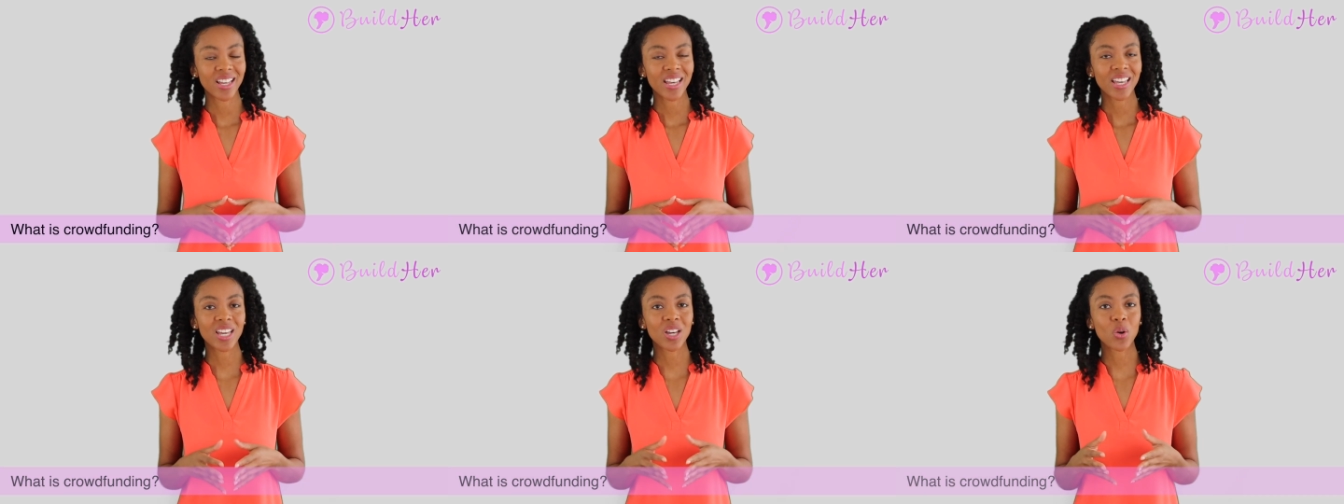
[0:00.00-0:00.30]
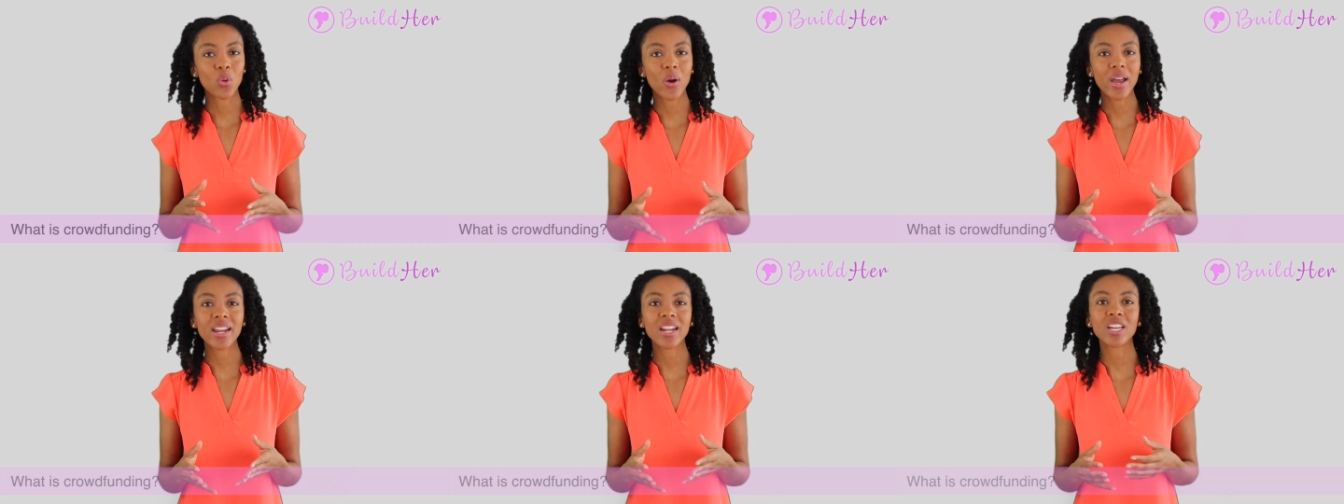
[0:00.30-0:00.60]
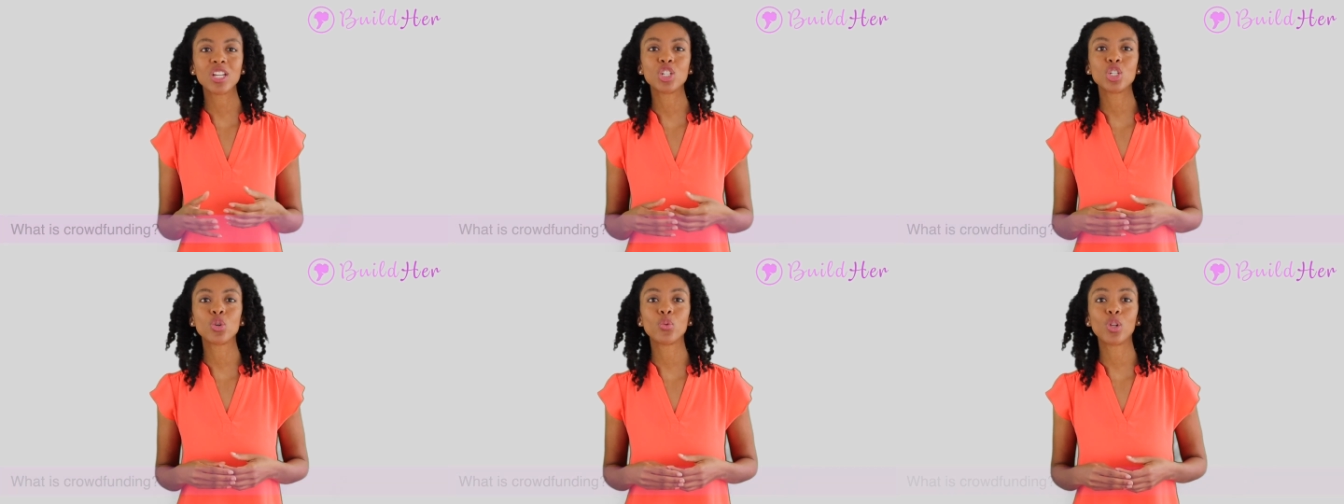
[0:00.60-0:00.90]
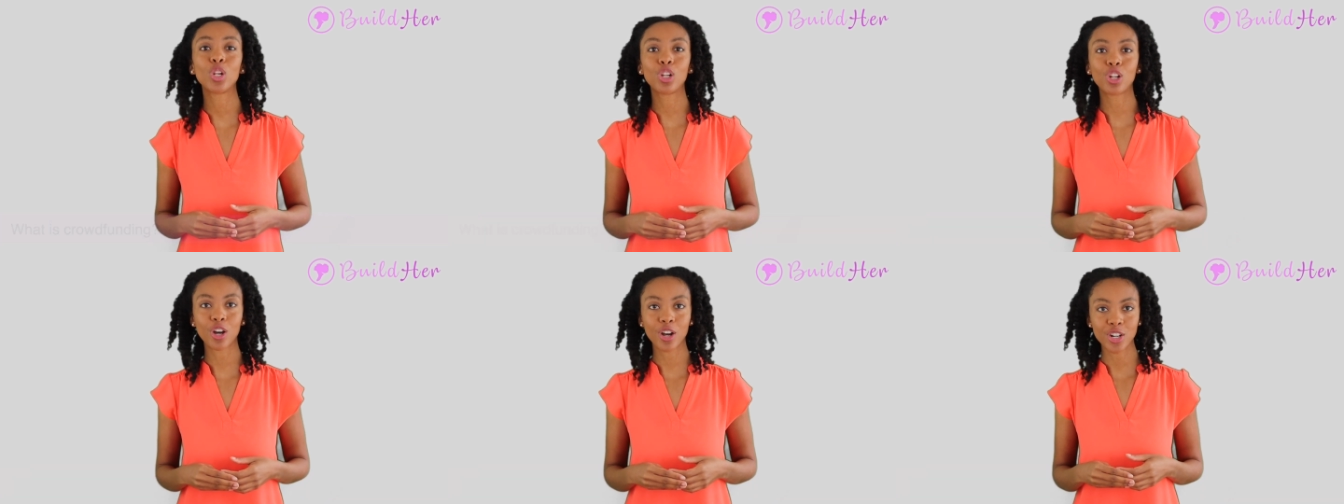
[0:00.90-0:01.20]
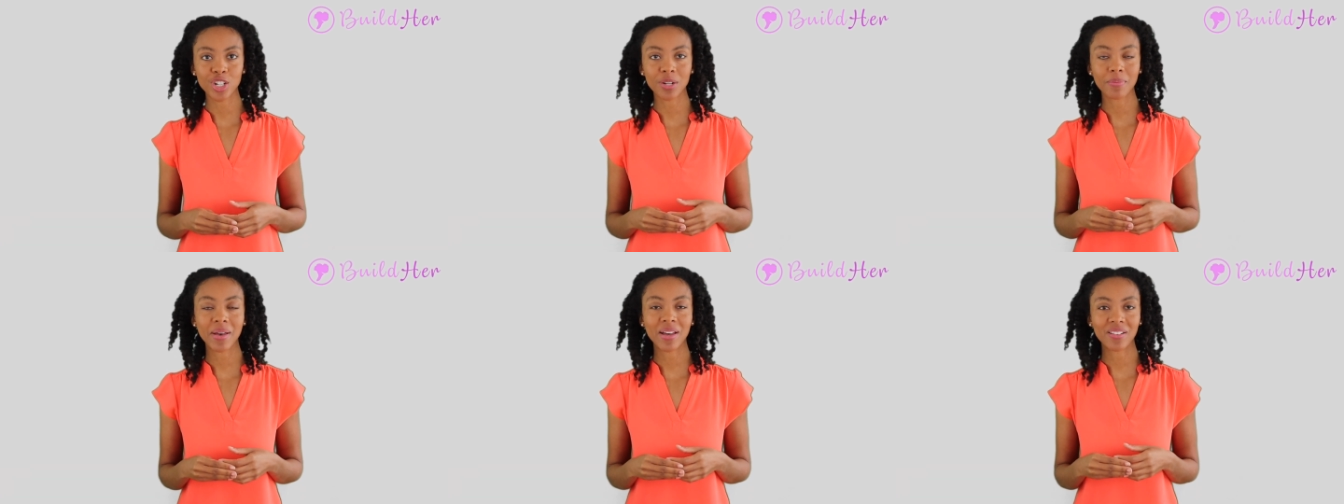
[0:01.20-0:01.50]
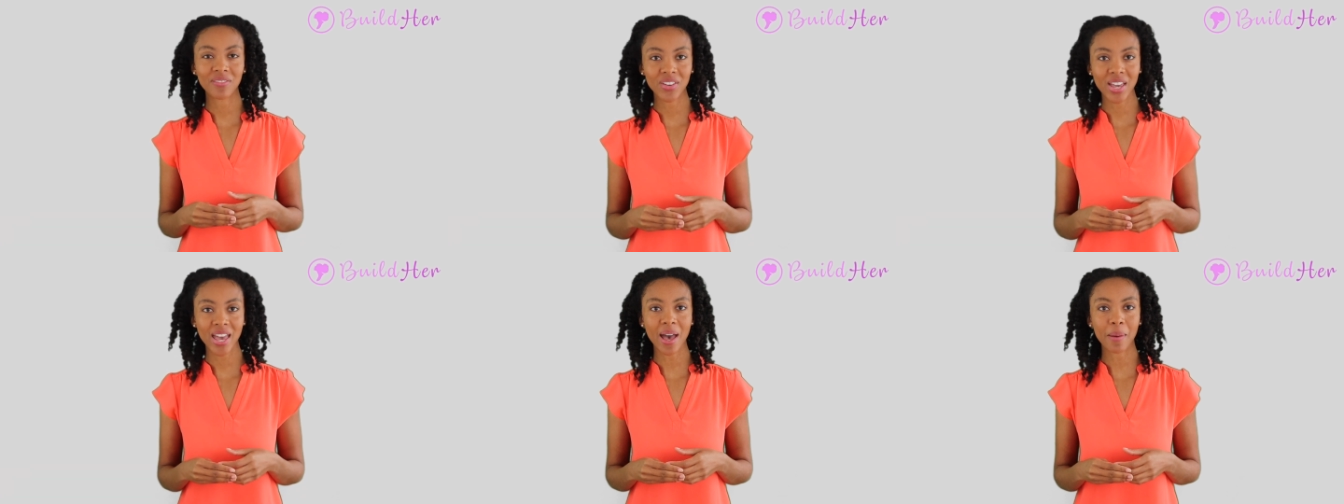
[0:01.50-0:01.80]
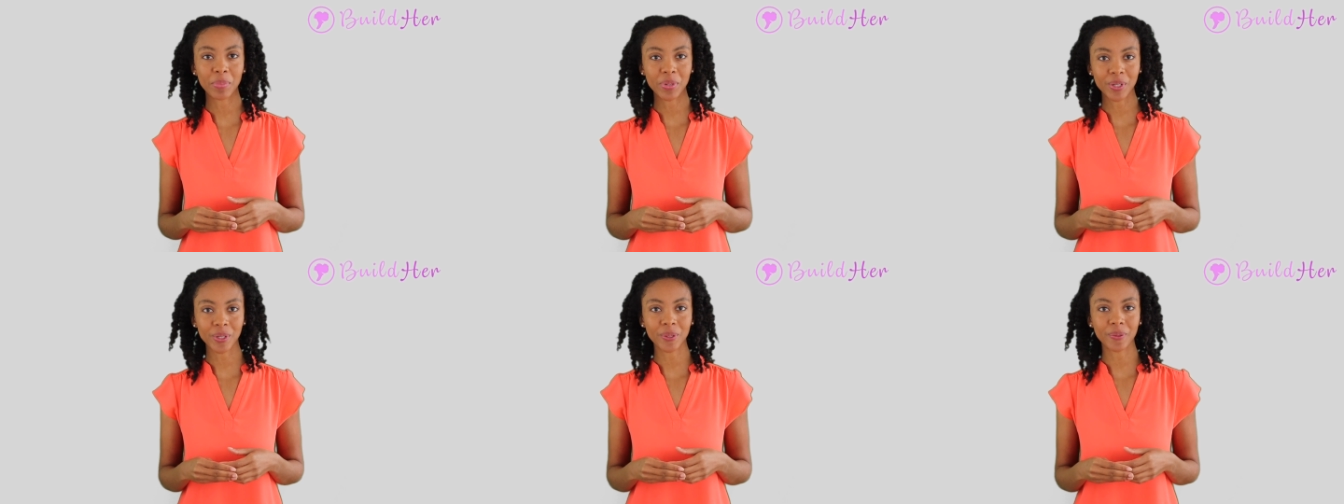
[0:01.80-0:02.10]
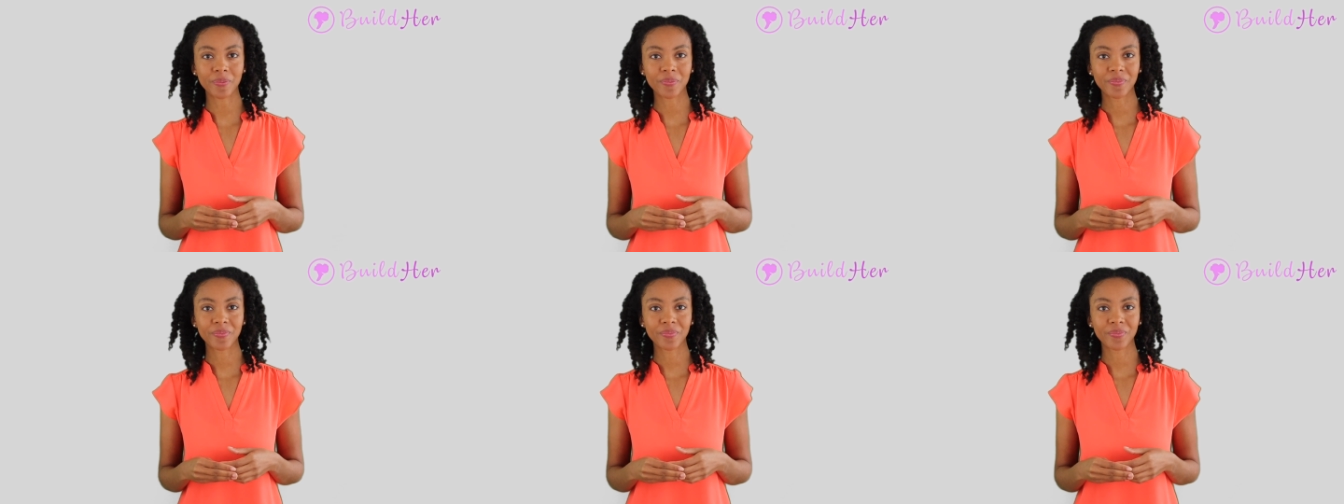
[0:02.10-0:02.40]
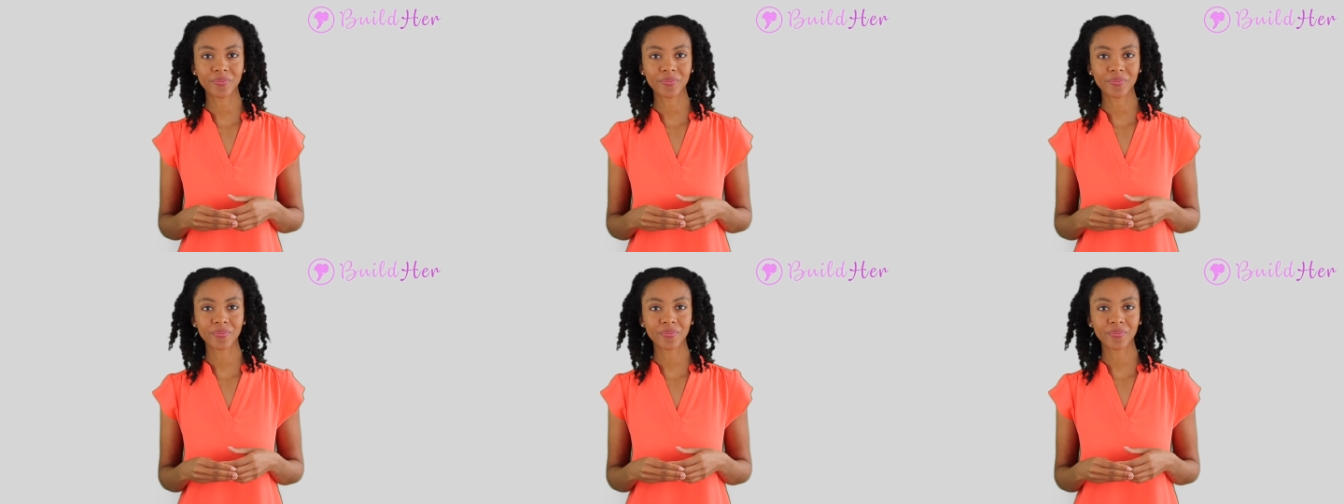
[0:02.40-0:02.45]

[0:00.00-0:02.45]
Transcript: equating to a large amount of capital.